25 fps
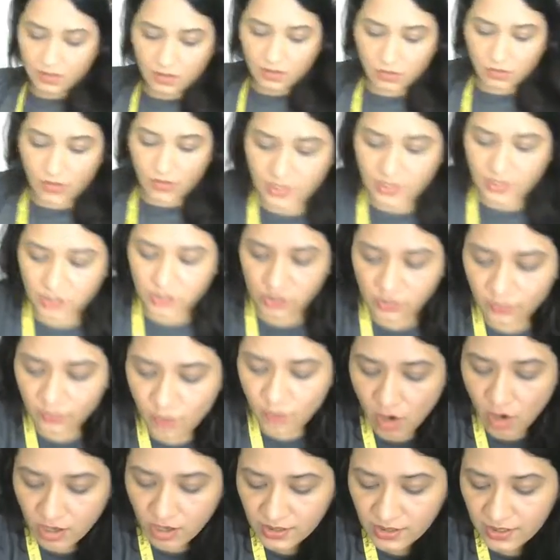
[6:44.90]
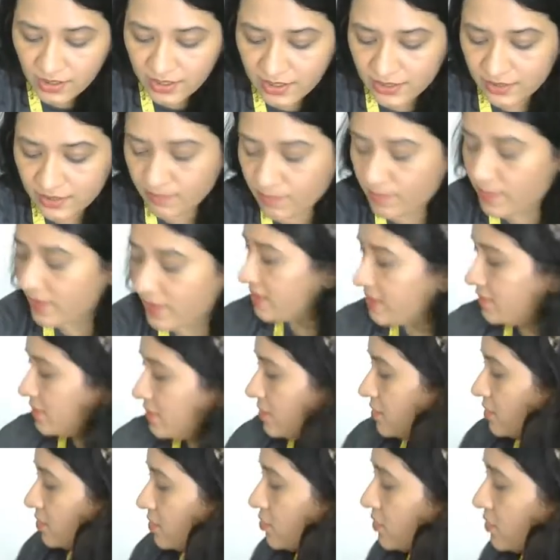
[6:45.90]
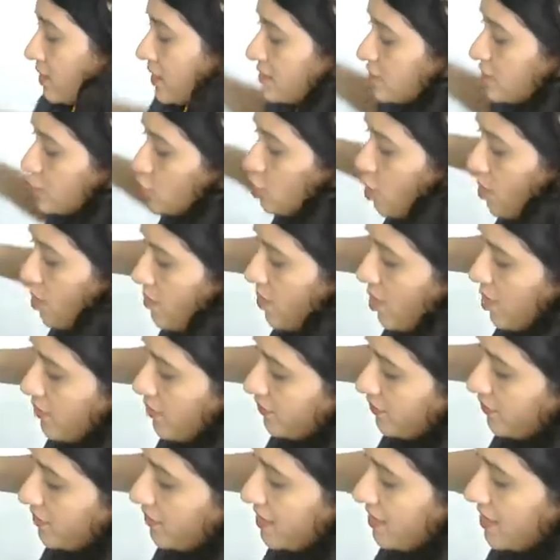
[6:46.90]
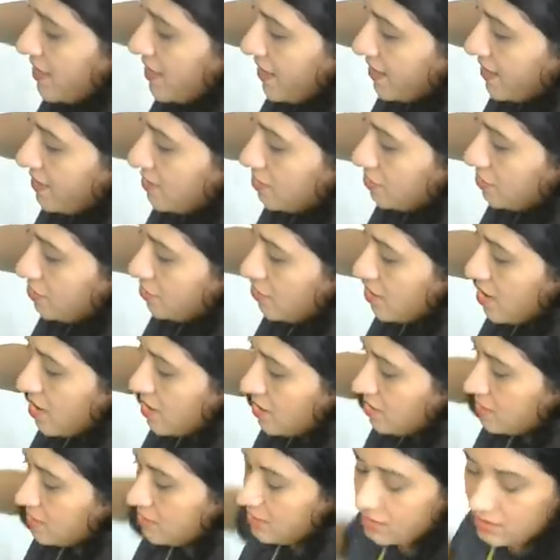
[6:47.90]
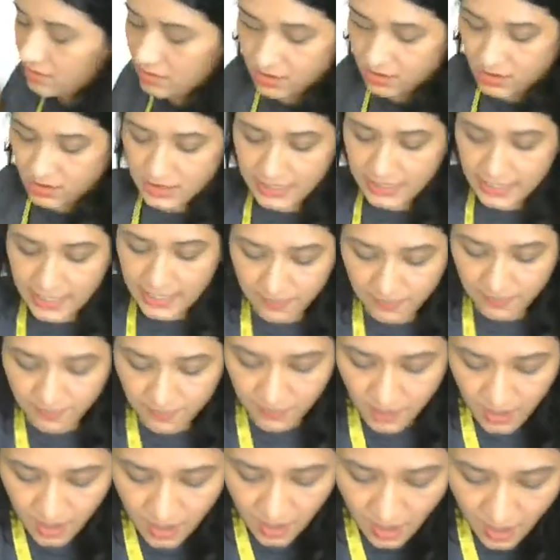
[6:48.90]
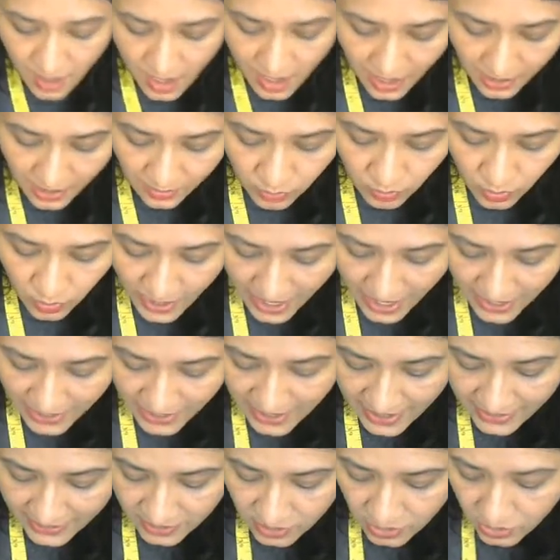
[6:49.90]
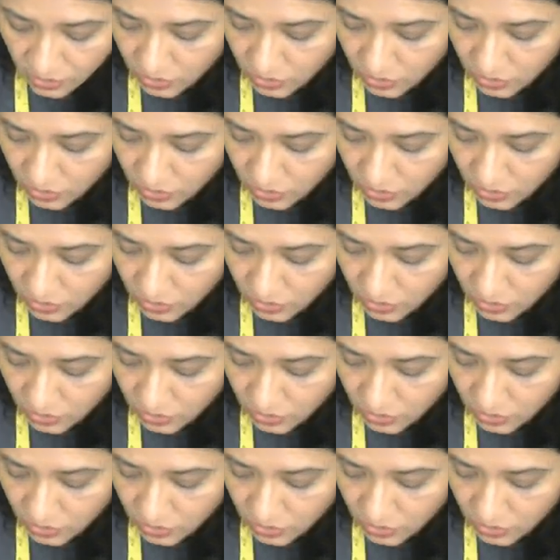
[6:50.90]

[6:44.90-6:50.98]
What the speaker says: Once you've got these pinned, you can chop off the extra tape. And what I like to